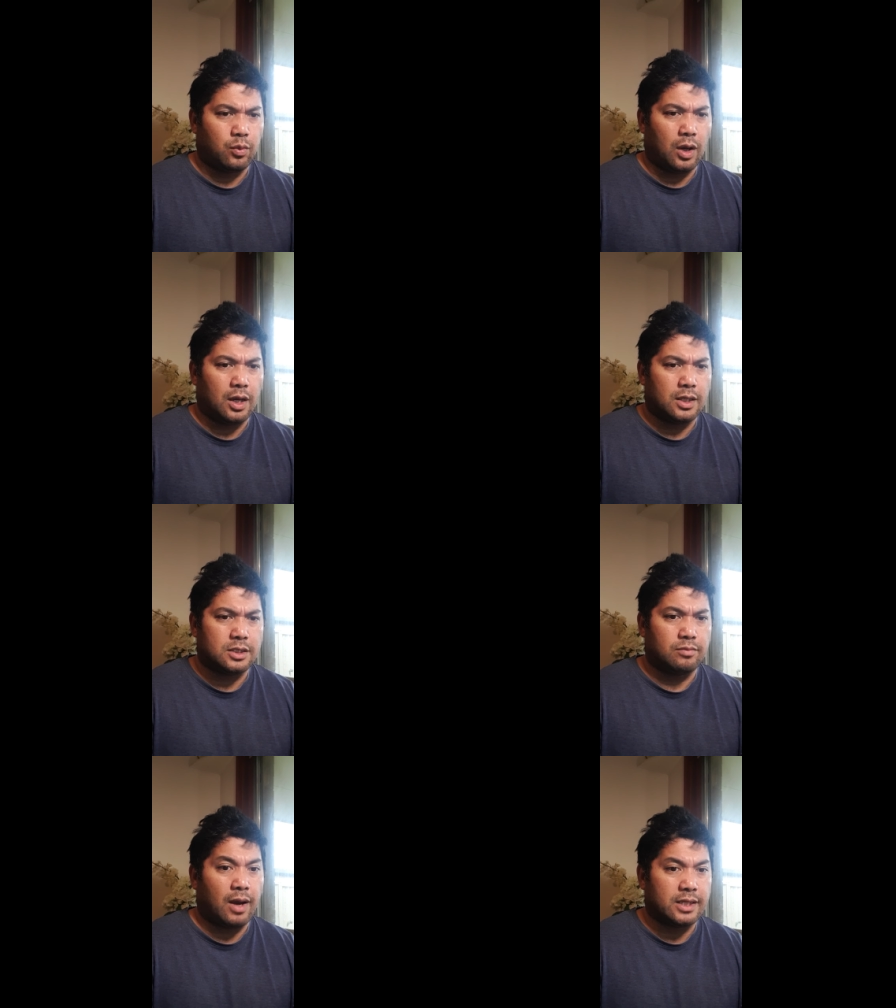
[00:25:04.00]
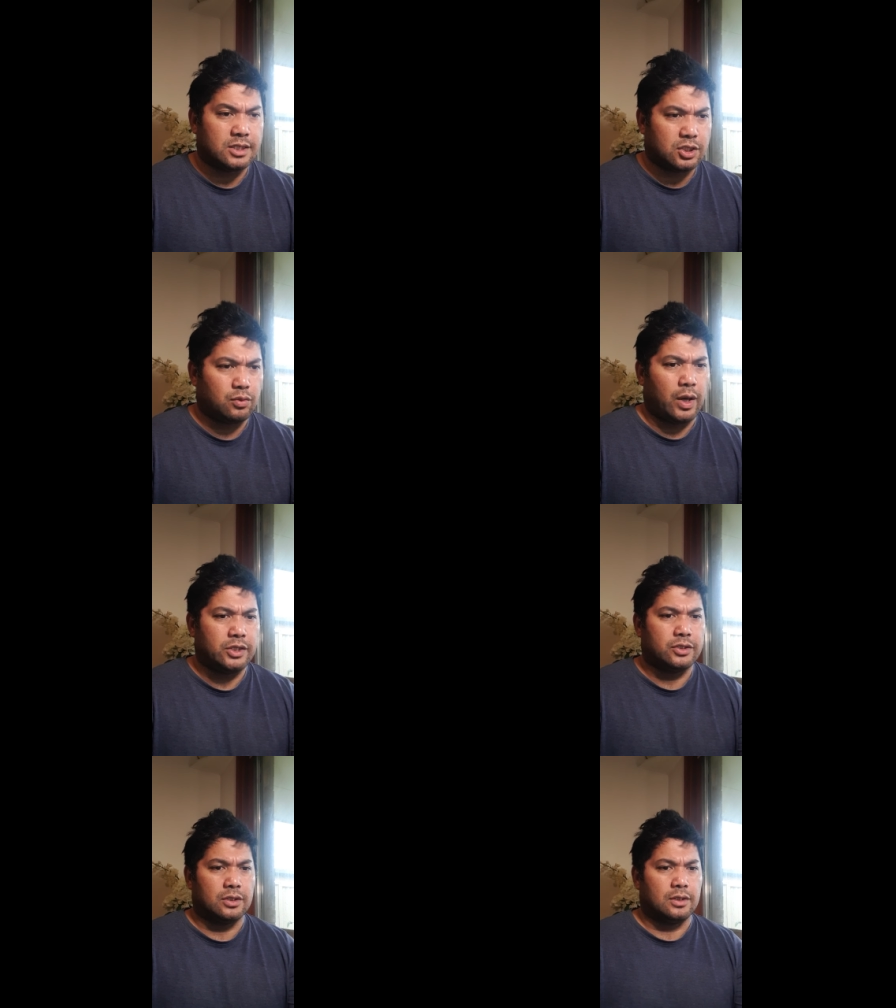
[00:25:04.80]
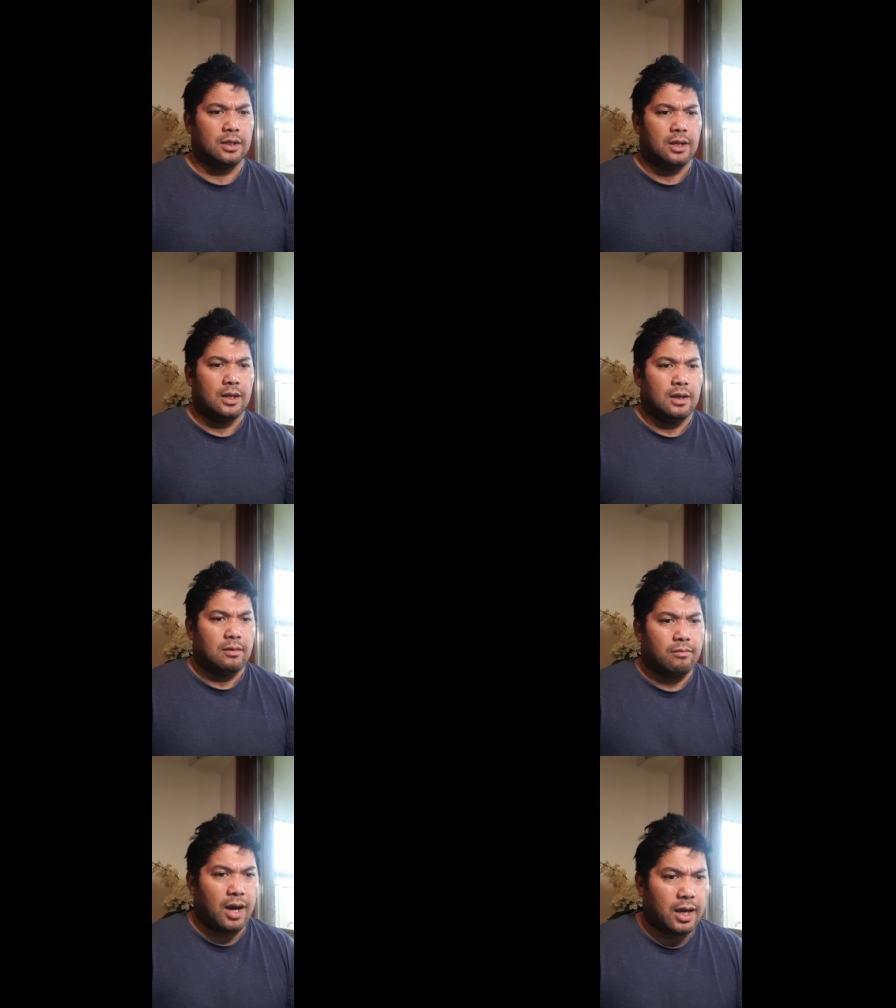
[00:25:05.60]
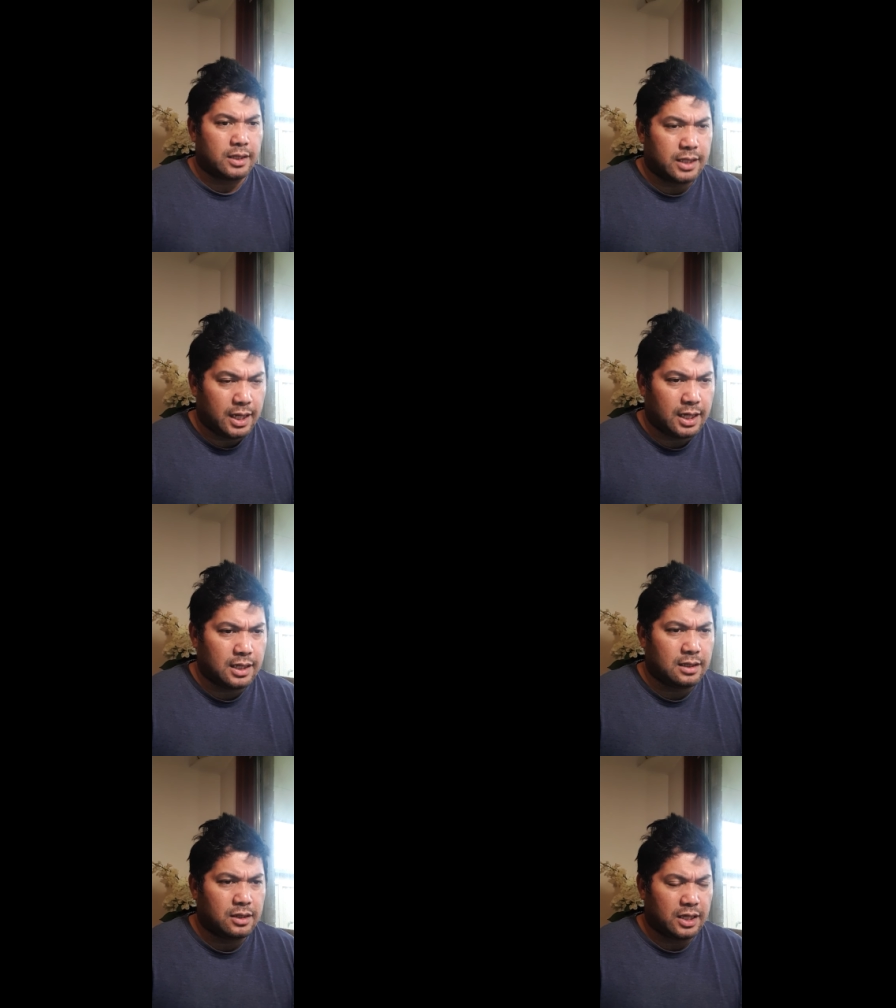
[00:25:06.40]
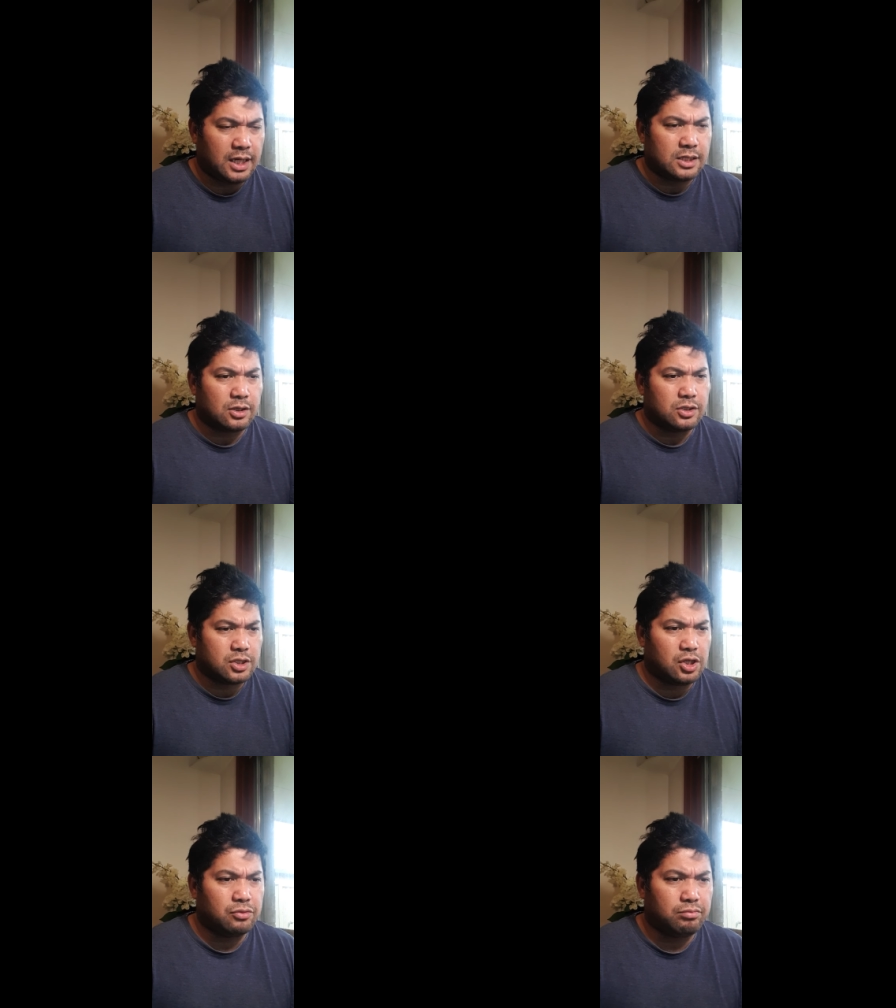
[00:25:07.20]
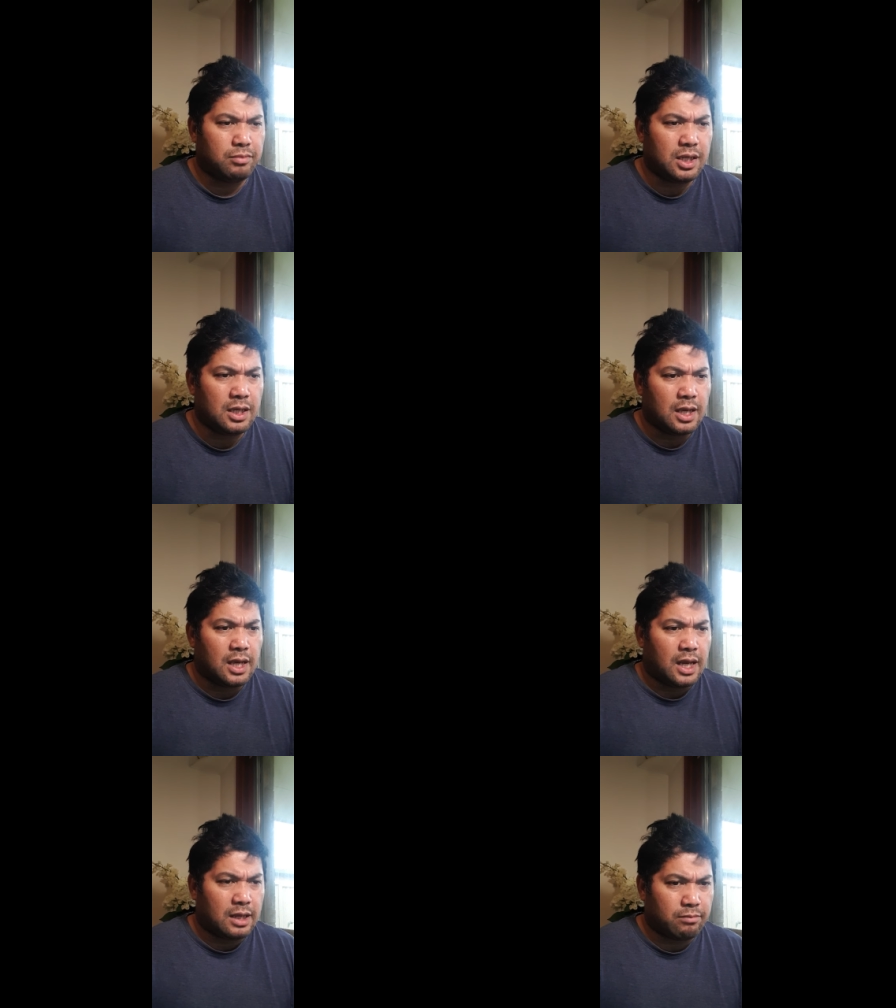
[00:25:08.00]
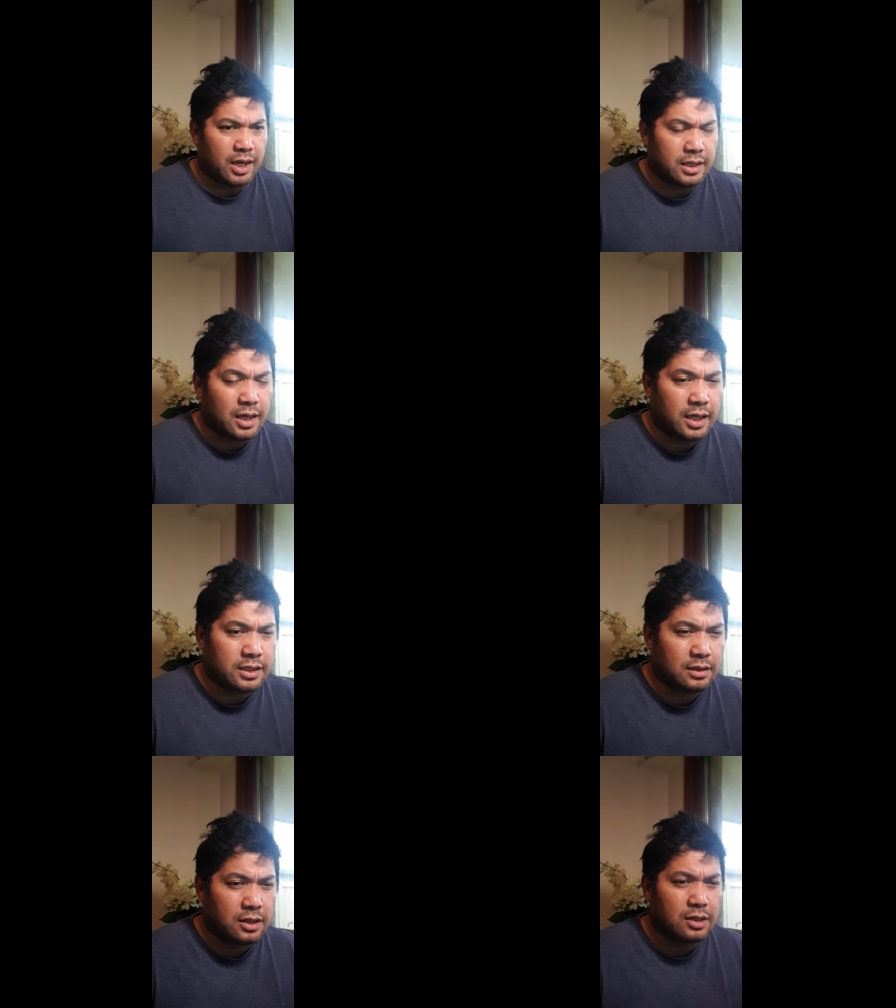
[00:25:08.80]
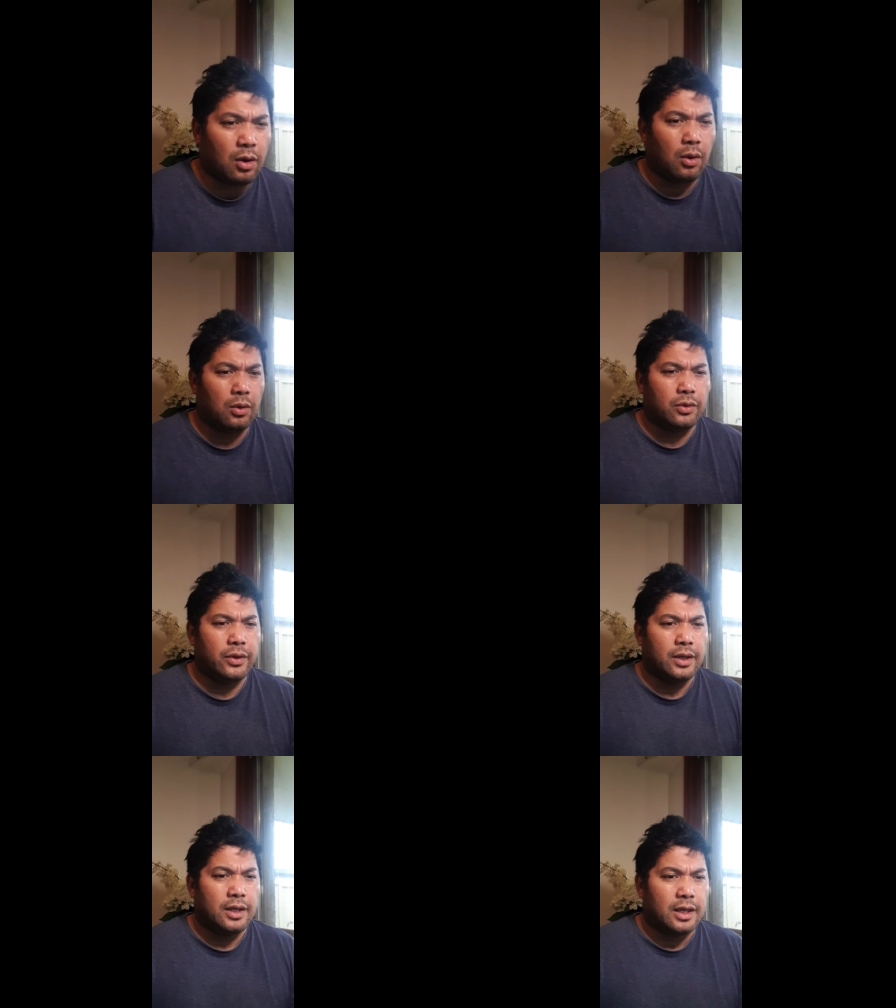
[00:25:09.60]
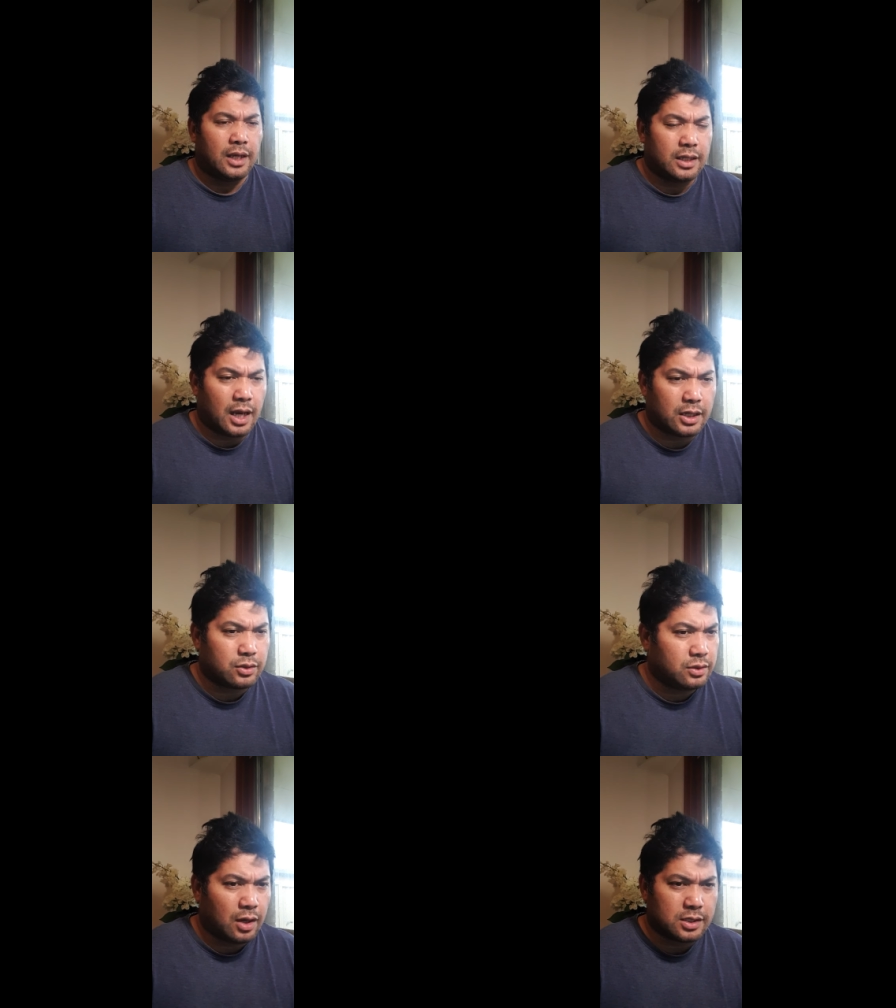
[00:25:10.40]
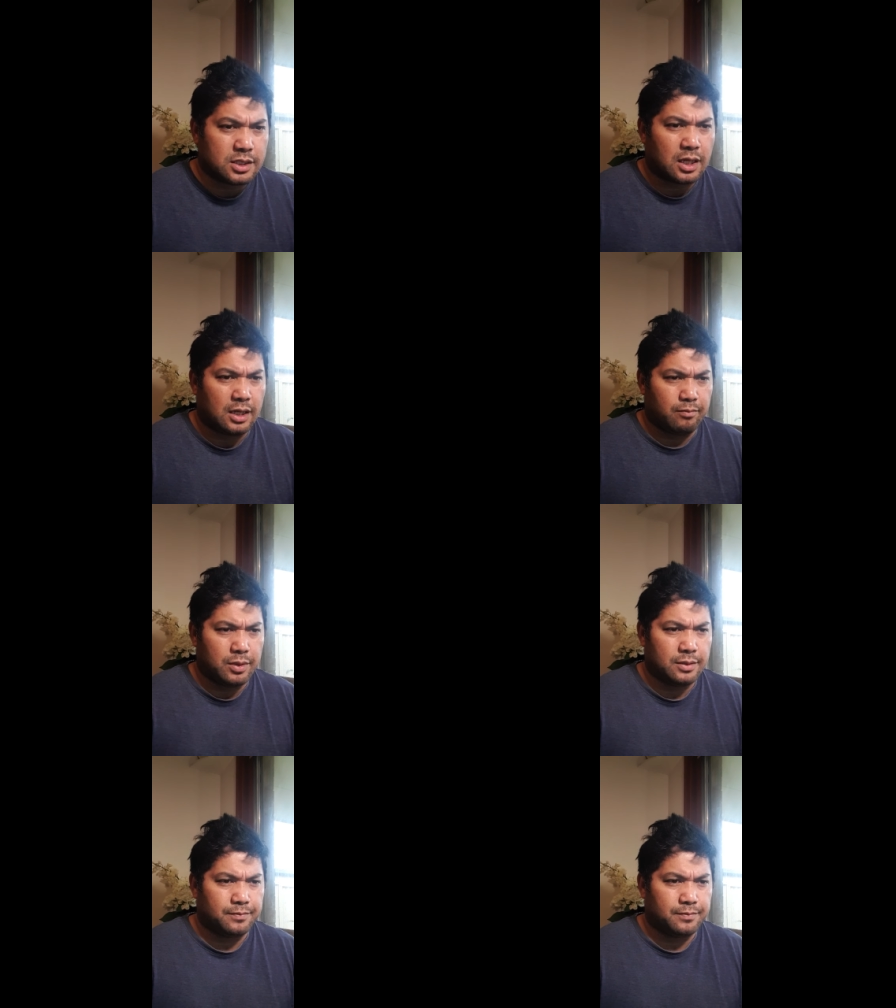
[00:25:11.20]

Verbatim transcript: was my situation. By day, the heat consumed me, and by night, the cold, and I could not sleep.